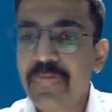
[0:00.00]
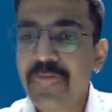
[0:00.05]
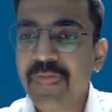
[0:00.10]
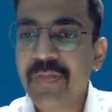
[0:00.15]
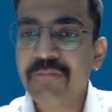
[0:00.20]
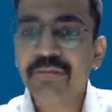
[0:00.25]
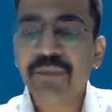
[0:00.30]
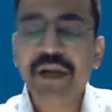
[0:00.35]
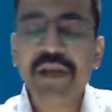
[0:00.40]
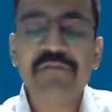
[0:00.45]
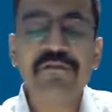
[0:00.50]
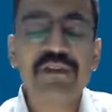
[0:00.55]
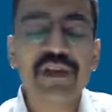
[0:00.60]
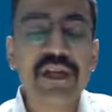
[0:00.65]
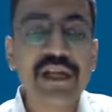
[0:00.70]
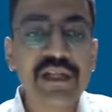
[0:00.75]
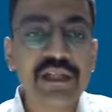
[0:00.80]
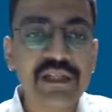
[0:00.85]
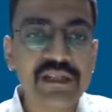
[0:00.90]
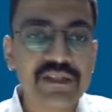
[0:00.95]
my
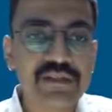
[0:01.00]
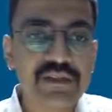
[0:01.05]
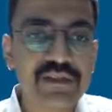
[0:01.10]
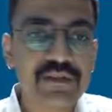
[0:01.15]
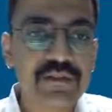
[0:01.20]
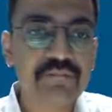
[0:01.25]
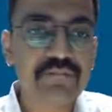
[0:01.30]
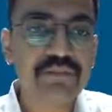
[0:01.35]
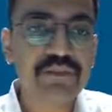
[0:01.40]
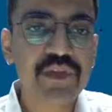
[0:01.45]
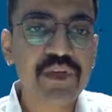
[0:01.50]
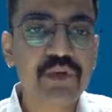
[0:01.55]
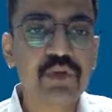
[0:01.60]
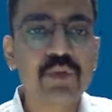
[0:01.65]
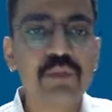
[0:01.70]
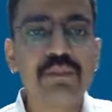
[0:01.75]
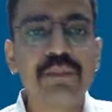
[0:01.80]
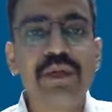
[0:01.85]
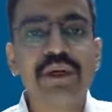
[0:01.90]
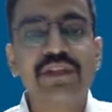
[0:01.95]
willingness
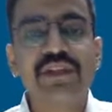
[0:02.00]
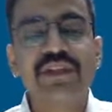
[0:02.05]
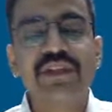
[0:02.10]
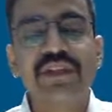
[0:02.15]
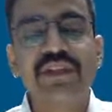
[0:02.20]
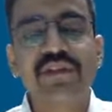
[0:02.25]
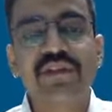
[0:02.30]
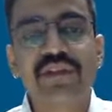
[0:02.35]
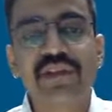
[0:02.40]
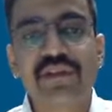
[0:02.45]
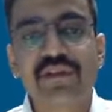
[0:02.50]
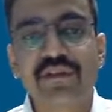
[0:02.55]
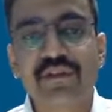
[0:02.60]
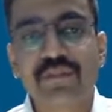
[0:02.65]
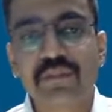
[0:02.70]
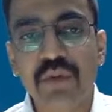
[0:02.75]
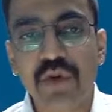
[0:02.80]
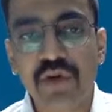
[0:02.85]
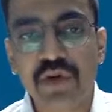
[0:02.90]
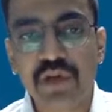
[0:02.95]
to purchase
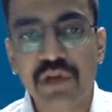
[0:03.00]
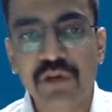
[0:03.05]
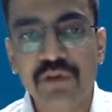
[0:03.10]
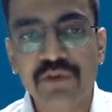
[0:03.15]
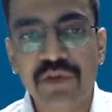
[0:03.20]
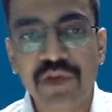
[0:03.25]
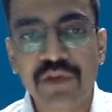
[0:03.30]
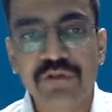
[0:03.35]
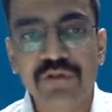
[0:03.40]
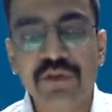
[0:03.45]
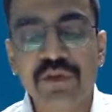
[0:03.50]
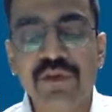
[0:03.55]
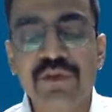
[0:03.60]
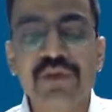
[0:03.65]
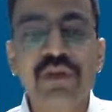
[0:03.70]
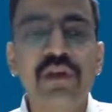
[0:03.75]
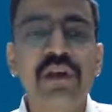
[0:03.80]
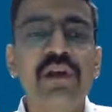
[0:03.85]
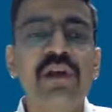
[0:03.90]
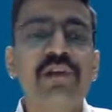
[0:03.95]
this model of iPhone
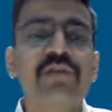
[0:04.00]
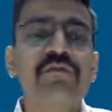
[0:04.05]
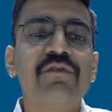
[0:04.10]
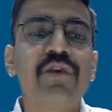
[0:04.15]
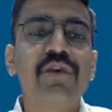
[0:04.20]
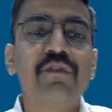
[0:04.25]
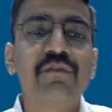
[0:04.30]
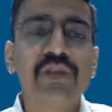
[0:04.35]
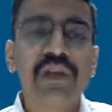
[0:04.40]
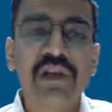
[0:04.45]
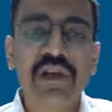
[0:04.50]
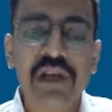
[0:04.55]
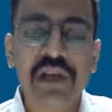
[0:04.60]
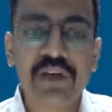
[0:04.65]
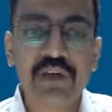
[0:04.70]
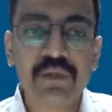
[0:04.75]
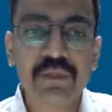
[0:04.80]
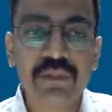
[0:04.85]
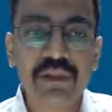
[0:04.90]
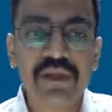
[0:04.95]
for 1
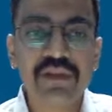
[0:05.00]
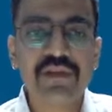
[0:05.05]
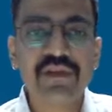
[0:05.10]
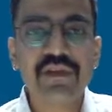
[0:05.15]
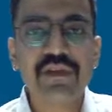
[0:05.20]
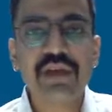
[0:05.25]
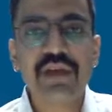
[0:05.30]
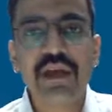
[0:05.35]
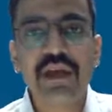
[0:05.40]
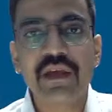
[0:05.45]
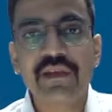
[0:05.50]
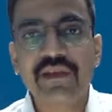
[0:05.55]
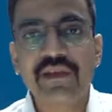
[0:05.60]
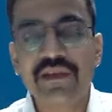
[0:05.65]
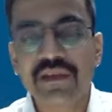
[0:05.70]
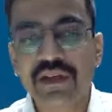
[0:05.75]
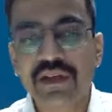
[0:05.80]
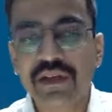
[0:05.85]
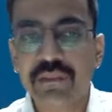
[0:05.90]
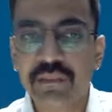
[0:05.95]
lakh rupees is
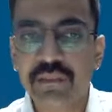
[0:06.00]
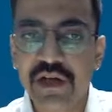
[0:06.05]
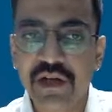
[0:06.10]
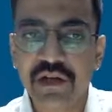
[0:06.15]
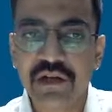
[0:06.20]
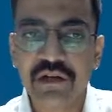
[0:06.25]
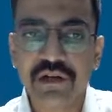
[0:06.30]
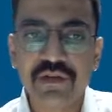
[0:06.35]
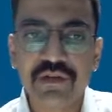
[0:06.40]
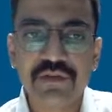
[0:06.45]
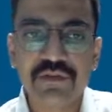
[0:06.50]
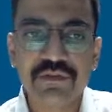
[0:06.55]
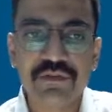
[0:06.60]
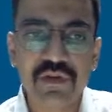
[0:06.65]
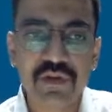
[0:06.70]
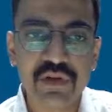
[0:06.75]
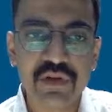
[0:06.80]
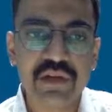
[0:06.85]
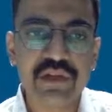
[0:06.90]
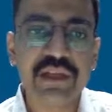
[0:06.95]
the demand
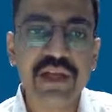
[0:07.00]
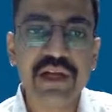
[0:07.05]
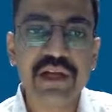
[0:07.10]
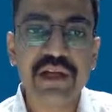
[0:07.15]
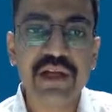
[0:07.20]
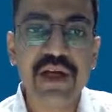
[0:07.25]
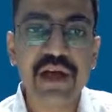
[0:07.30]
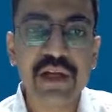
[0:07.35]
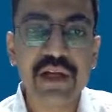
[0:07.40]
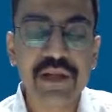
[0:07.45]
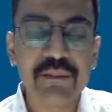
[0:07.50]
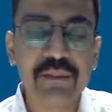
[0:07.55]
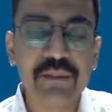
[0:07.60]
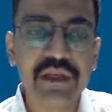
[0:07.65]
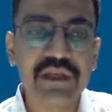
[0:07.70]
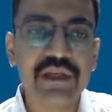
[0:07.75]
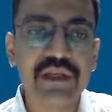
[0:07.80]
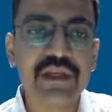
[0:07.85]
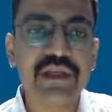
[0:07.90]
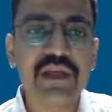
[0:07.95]
for that I am
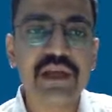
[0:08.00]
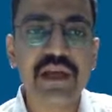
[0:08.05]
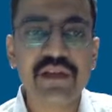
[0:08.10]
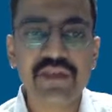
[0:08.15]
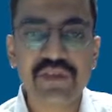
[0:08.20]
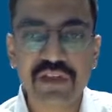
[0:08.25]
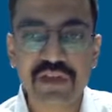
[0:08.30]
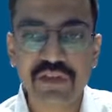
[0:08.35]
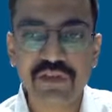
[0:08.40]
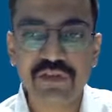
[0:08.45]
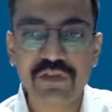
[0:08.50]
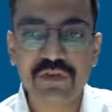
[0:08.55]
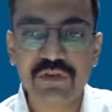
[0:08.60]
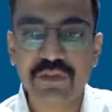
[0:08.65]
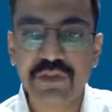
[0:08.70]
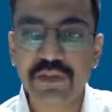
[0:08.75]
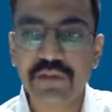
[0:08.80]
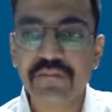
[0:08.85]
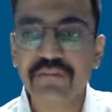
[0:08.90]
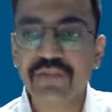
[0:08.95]
making as a
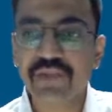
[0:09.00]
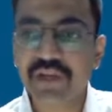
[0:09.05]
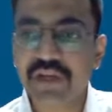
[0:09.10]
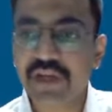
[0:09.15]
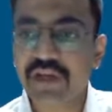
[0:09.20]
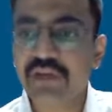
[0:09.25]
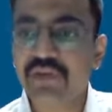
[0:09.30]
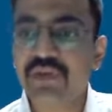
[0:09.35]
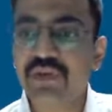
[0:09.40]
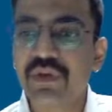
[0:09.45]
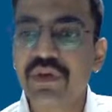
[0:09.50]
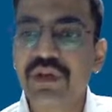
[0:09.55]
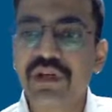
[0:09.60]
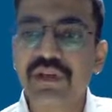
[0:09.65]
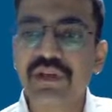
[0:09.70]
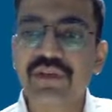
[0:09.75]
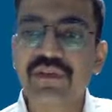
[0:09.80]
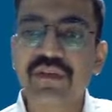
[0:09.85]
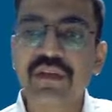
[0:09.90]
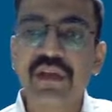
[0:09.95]
consumer, right? So it
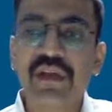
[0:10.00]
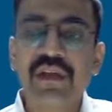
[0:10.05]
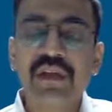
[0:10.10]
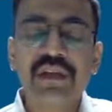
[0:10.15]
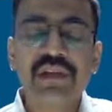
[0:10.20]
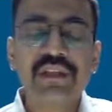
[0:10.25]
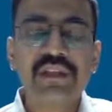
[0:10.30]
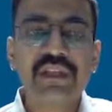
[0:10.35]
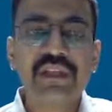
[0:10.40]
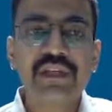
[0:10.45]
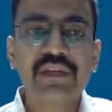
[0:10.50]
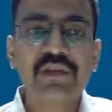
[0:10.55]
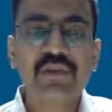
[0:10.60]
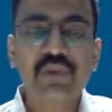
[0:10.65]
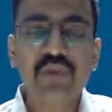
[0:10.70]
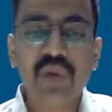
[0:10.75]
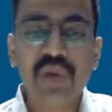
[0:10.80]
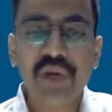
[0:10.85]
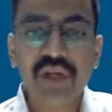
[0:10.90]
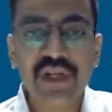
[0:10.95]
is the
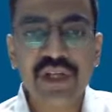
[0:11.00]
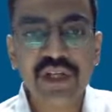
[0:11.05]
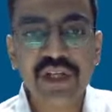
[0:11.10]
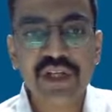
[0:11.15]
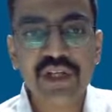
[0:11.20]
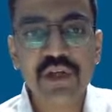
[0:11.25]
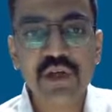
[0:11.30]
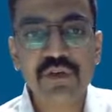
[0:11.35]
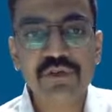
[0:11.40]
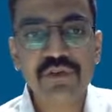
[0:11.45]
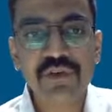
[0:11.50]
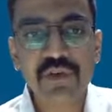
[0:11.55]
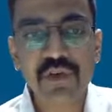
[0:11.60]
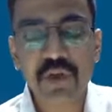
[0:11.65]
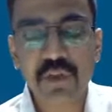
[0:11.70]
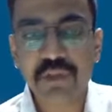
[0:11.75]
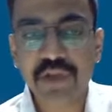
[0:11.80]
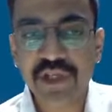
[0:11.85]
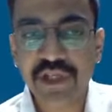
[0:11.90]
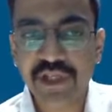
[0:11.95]
quantity of a
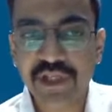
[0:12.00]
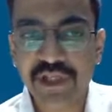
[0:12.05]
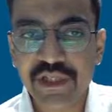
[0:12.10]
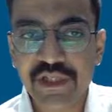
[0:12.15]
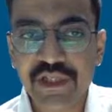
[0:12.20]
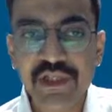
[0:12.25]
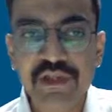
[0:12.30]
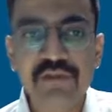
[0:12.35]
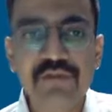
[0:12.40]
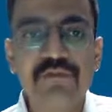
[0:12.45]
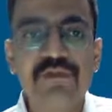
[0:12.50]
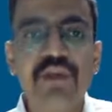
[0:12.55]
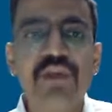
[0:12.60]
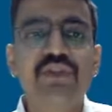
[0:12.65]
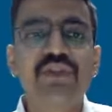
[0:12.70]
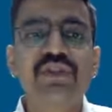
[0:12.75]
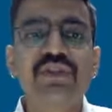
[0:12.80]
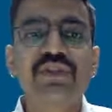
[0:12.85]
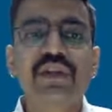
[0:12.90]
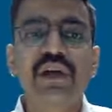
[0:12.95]
commodity
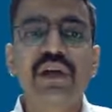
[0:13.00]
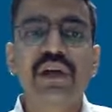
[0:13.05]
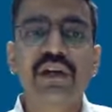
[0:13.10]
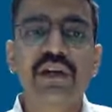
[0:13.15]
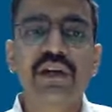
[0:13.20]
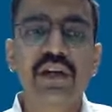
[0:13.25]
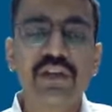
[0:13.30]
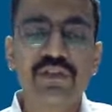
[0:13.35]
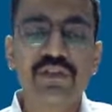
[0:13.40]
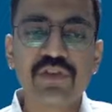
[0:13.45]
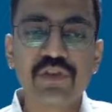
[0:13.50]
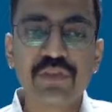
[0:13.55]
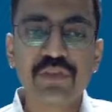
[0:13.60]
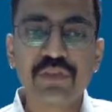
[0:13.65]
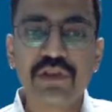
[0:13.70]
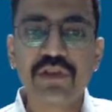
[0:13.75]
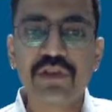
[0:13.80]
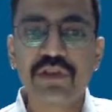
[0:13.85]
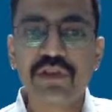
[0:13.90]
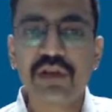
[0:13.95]
which a
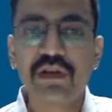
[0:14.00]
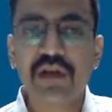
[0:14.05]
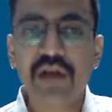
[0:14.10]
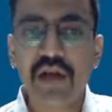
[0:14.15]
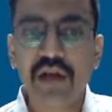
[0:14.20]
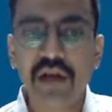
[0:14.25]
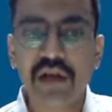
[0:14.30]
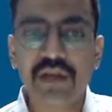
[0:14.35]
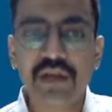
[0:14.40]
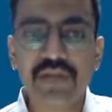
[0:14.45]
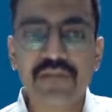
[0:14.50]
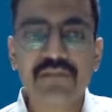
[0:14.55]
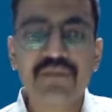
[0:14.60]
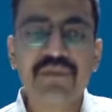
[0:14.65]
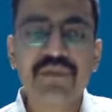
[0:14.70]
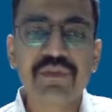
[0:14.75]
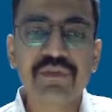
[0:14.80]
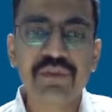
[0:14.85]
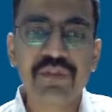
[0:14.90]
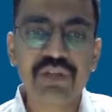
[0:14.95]
consumer, I,
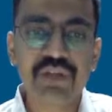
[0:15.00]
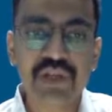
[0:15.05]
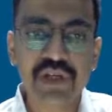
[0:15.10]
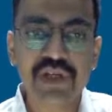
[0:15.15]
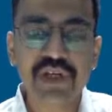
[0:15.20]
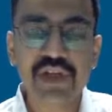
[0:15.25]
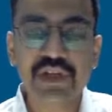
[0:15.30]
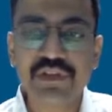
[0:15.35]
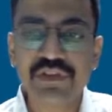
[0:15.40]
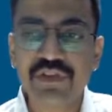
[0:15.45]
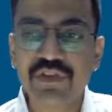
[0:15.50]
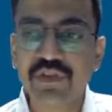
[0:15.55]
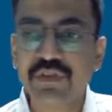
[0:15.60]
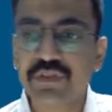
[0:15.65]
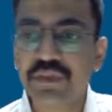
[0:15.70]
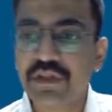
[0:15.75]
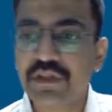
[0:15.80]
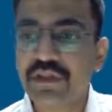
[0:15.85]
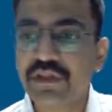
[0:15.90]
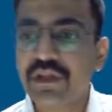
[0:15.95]
which a
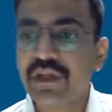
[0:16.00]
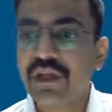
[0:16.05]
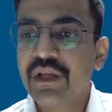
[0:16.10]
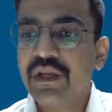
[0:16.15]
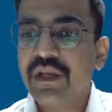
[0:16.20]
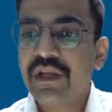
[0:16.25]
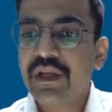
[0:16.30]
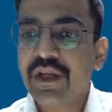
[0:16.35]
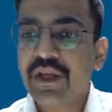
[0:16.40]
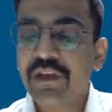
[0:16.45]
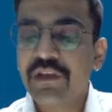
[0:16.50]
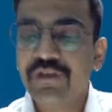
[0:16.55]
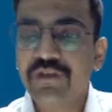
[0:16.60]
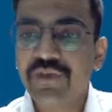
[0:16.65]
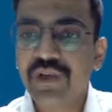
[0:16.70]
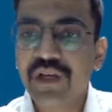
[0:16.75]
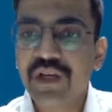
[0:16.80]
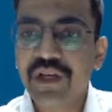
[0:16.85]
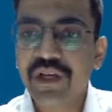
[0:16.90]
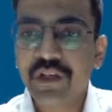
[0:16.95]
consumer is
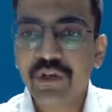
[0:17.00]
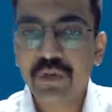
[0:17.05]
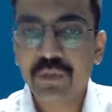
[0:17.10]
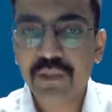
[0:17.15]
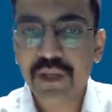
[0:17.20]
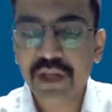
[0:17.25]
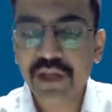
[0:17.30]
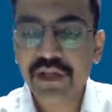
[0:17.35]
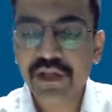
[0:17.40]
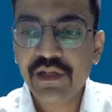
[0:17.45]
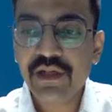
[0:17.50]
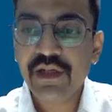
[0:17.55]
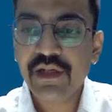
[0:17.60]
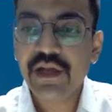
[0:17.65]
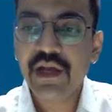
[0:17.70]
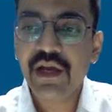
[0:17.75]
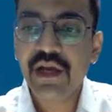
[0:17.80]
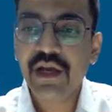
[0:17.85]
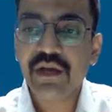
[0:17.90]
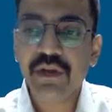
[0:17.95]
willing to buy
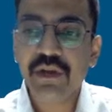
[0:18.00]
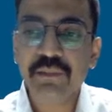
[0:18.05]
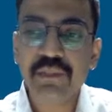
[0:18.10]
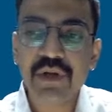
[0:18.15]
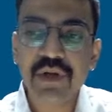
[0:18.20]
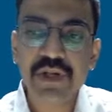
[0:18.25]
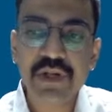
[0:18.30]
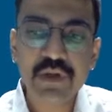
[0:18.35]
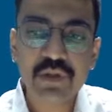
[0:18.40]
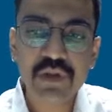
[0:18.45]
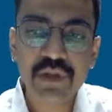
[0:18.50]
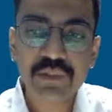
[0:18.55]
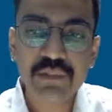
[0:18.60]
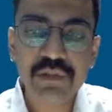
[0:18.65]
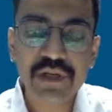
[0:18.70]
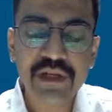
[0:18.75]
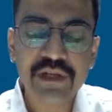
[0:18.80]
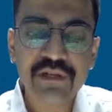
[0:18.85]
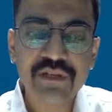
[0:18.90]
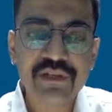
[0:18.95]
at a particular
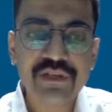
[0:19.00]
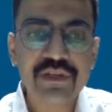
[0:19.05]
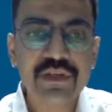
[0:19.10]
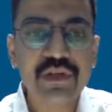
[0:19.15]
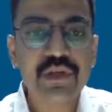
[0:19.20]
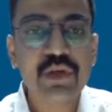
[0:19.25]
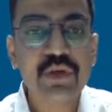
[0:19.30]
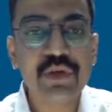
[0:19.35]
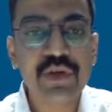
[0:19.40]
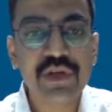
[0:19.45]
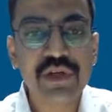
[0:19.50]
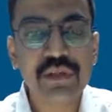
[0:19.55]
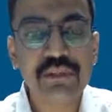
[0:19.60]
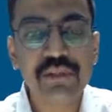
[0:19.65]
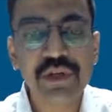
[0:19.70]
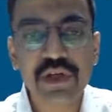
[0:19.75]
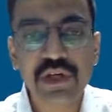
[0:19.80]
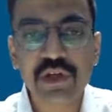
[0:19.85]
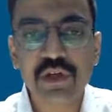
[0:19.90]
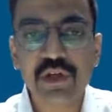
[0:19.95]
price during a
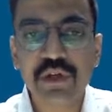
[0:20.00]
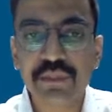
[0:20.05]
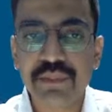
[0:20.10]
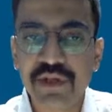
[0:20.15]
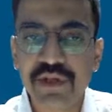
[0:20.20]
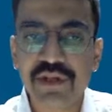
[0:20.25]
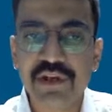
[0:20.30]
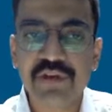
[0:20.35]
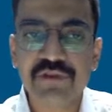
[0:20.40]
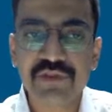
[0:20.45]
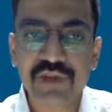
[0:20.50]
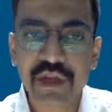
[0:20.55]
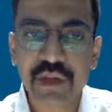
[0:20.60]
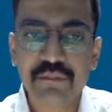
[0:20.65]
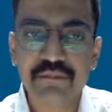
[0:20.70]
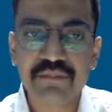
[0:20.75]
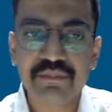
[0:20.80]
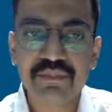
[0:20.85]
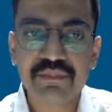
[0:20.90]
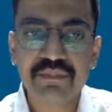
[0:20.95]
particular period of
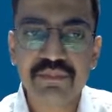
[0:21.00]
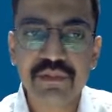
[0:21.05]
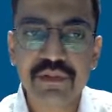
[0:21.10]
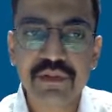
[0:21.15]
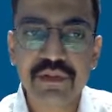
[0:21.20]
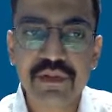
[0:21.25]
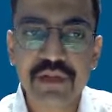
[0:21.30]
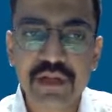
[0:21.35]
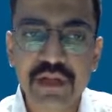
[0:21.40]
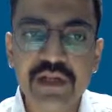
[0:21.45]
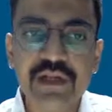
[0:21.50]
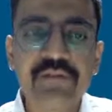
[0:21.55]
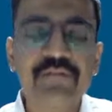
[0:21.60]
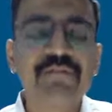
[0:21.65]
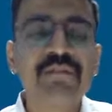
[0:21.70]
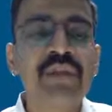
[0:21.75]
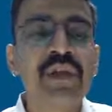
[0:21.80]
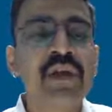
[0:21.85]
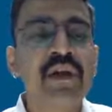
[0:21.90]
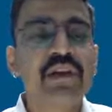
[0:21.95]
time, right?
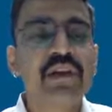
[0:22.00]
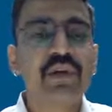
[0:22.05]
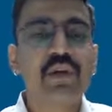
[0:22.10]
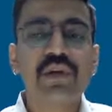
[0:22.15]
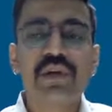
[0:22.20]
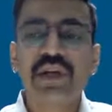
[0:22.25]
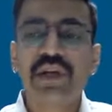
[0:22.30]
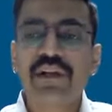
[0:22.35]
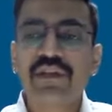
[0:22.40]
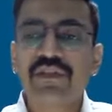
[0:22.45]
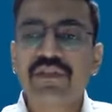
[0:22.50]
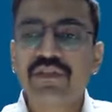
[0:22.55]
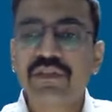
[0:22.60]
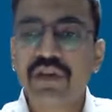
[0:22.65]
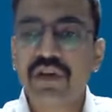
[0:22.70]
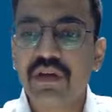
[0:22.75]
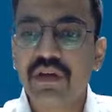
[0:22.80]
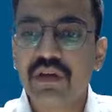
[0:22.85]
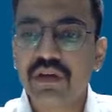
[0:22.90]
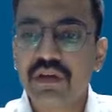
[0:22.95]
Now let us